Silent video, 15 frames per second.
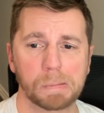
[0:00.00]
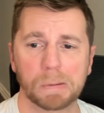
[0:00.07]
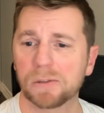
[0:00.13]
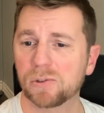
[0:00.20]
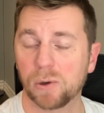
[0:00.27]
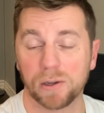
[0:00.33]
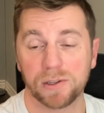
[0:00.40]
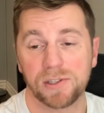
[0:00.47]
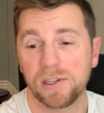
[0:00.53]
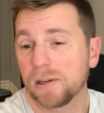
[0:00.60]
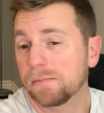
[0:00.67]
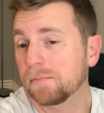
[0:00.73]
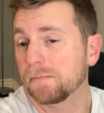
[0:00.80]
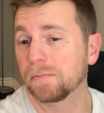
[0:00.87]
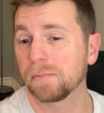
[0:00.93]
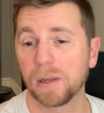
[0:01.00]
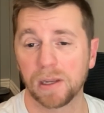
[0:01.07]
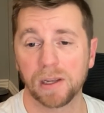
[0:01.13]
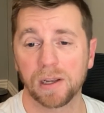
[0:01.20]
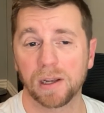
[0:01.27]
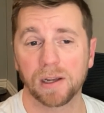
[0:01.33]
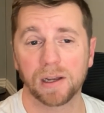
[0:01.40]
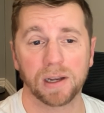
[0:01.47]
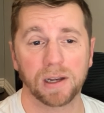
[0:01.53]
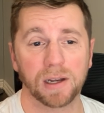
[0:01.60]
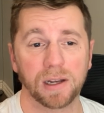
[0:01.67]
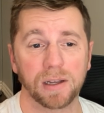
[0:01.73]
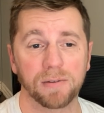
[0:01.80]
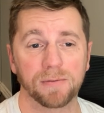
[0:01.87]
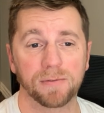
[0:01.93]
So I see it.
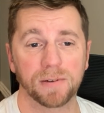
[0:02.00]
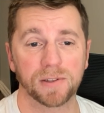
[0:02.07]
I've